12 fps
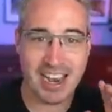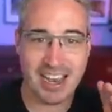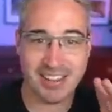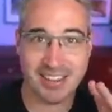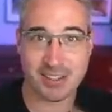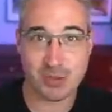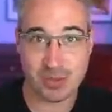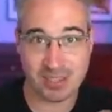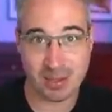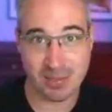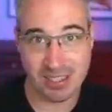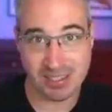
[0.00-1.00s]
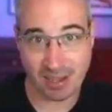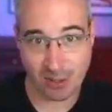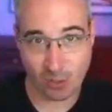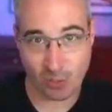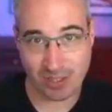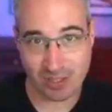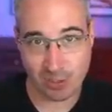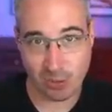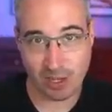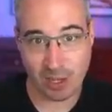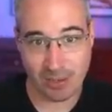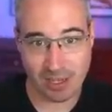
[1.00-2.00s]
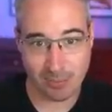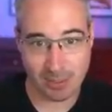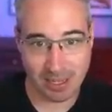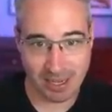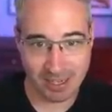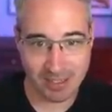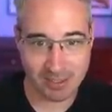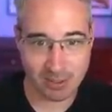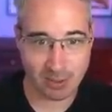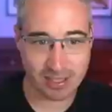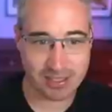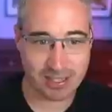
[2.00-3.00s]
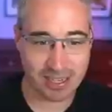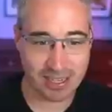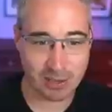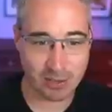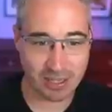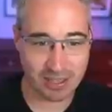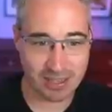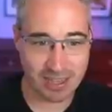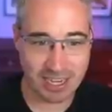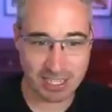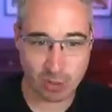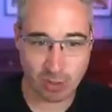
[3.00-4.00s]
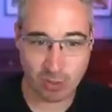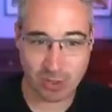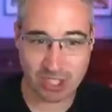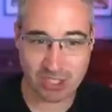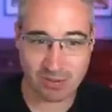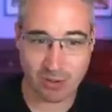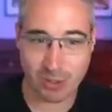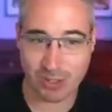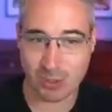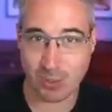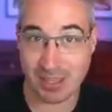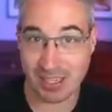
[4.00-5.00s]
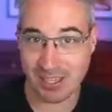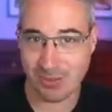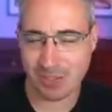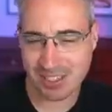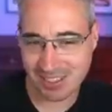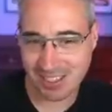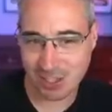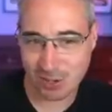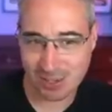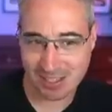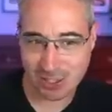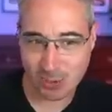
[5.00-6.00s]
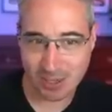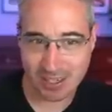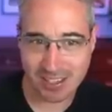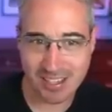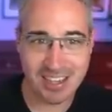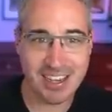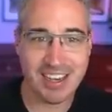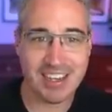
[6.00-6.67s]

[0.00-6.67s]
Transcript: And that's where some of these other ones do come into play. So let's take a look at the next one, which is focus within, which is an interesting one.